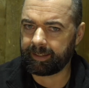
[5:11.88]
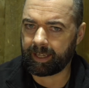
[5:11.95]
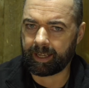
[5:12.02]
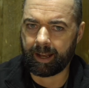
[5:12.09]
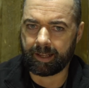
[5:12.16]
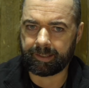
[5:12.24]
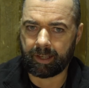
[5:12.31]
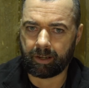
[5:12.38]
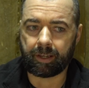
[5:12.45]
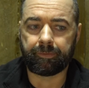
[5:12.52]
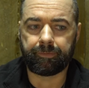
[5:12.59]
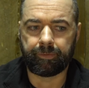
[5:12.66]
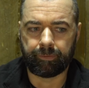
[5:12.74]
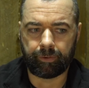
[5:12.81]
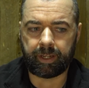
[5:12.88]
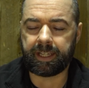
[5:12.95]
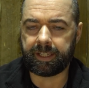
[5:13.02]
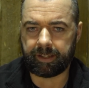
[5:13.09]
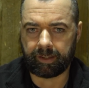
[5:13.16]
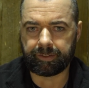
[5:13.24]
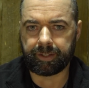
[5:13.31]
think Goshawk have really
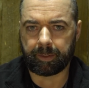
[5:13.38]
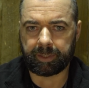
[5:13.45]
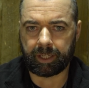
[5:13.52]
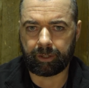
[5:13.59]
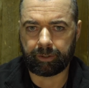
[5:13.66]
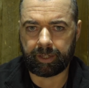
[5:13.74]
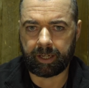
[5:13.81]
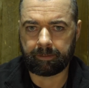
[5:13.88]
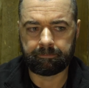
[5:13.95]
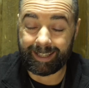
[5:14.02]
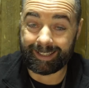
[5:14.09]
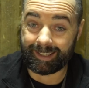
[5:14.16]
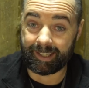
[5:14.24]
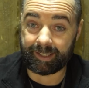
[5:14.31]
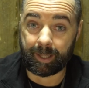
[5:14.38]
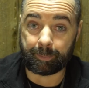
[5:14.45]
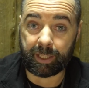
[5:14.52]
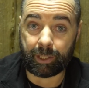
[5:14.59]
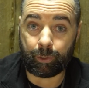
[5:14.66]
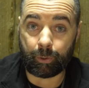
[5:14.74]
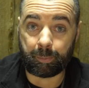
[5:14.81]
done something good here. Is this
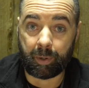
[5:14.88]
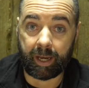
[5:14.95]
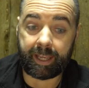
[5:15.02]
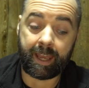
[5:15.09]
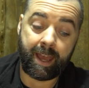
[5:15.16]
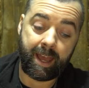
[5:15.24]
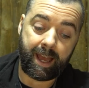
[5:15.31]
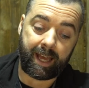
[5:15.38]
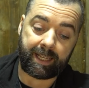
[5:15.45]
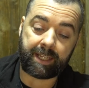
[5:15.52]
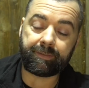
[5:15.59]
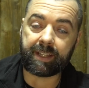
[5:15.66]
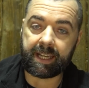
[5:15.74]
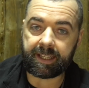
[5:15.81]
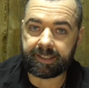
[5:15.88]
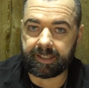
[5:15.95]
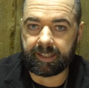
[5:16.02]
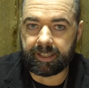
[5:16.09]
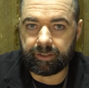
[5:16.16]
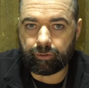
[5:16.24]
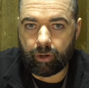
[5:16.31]
something you'd buy? I'll leave the links in
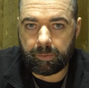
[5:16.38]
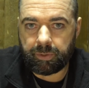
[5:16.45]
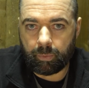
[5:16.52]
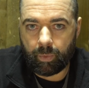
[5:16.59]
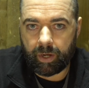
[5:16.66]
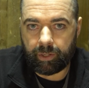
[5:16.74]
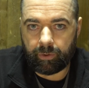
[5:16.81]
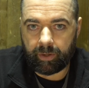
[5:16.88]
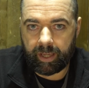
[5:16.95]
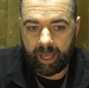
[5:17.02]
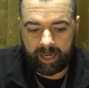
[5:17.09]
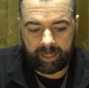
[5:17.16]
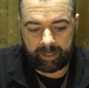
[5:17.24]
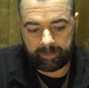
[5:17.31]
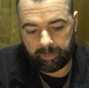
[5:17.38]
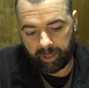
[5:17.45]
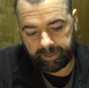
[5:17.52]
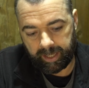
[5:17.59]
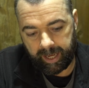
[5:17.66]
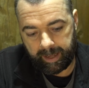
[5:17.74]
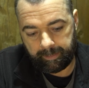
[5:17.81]
the description where you can get it,
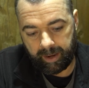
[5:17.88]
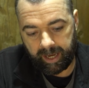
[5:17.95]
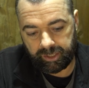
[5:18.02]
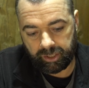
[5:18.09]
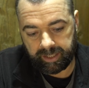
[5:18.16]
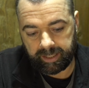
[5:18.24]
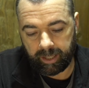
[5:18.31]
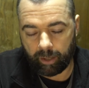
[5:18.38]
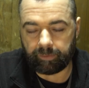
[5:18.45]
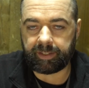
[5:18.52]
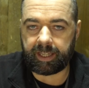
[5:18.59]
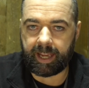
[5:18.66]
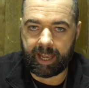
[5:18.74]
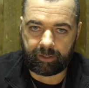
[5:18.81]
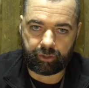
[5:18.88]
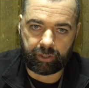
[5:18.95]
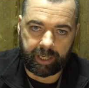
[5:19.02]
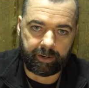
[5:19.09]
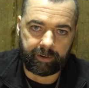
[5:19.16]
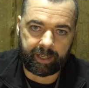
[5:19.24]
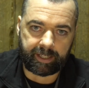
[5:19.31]
but I just love the
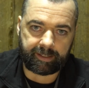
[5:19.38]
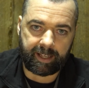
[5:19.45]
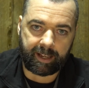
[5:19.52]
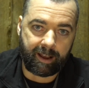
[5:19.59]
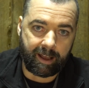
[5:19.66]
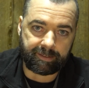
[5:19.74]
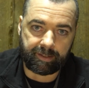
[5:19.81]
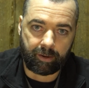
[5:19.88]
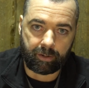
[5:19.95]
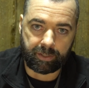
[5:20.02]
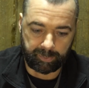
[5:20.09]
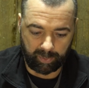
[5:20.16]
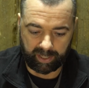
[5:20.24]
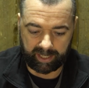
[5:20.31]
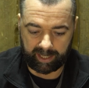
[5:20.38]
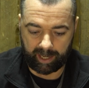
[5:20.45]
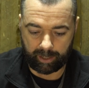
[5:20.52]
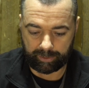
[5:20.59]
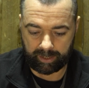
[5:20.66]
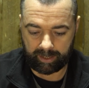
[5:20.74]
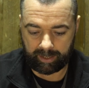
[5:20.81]
engineering that Goshawk is bringing
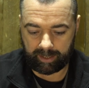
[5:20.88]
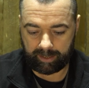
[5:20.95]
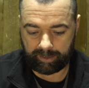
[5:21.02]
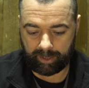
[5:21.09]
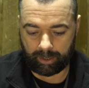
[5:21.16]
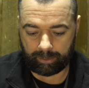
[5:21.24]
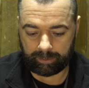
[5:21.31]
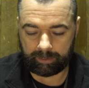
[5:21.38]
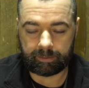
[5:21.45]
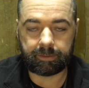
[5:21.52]
out. So,